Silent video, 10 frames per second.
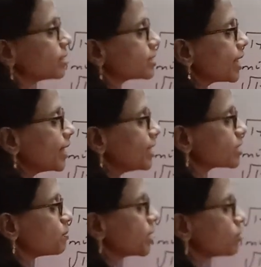the sin
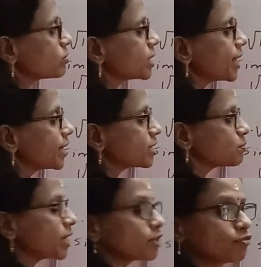x by 2 sin x
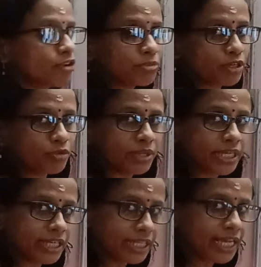by 2 from the
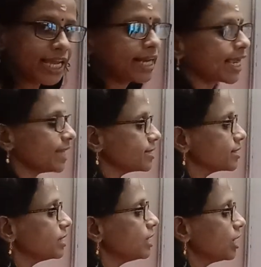numerator, they can
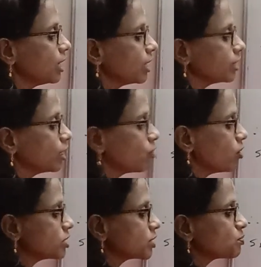cancel. The
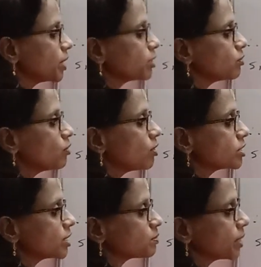cos x by 2 cos
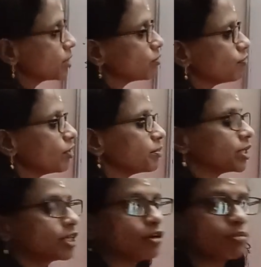x by 2 from the
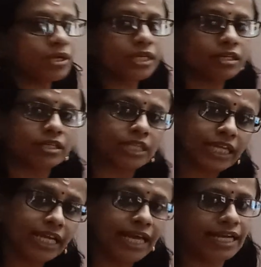denominator,
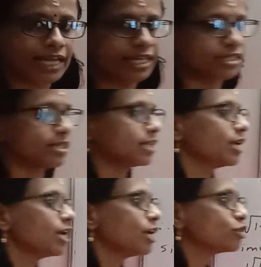they can cancel.
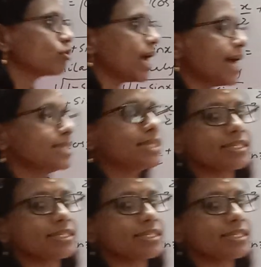So as a